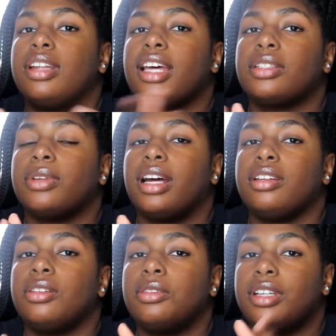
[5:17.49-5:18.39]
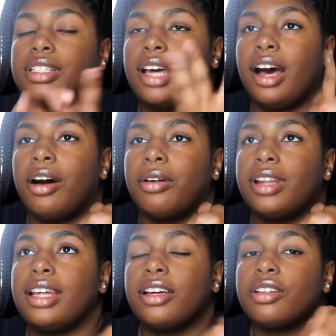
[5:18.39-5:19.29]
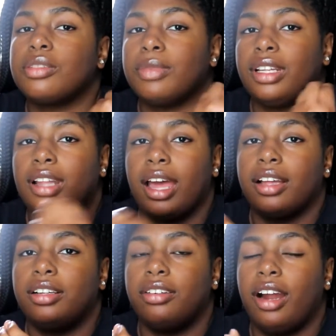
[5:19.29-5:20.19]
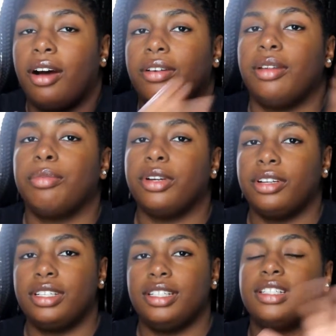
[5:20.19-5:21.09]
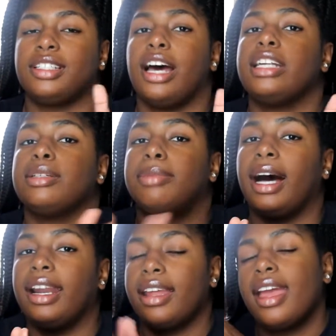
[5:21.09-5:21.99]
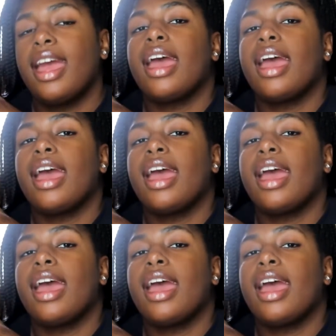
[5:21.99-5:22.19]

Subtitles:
That's what I do. That helps me like clear out impurities inside your body,